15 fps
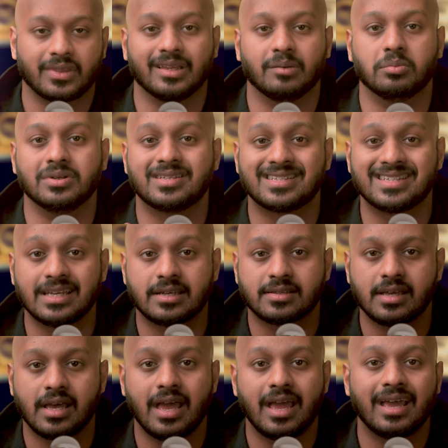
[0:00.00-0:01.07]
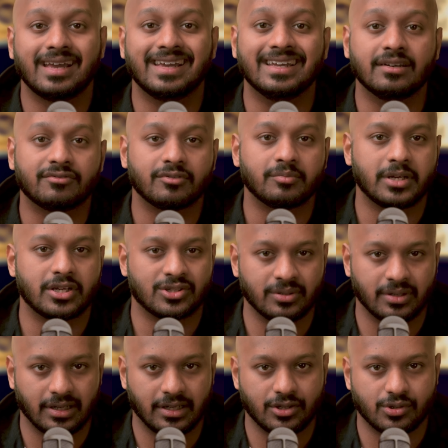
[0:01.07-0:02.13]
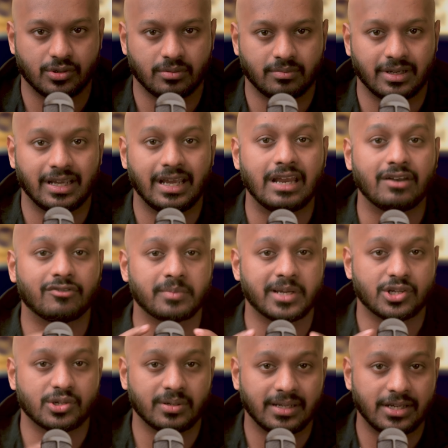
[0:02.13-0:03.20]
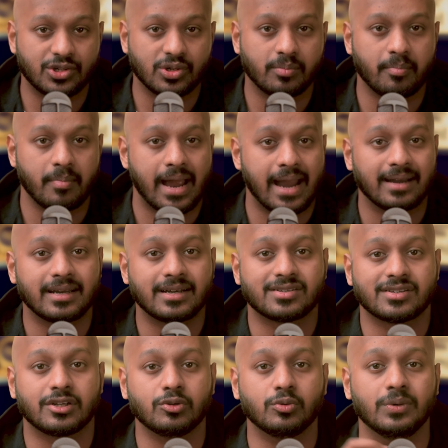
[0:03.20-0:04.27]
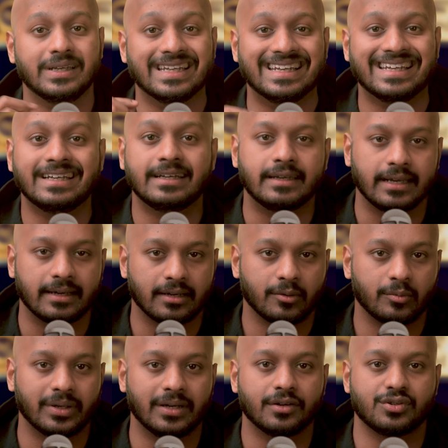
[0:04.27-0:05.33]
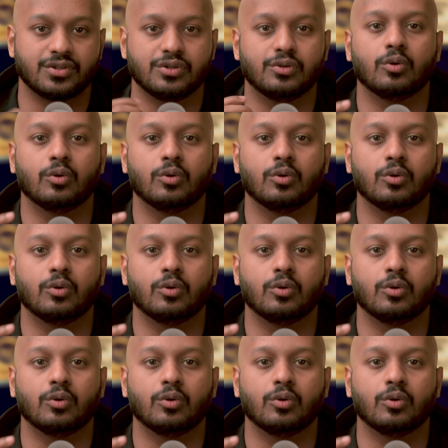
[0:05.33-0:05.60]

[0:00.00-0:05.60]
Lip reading: Number 6, information deletion. Information deletion mandates that you delete data when it is no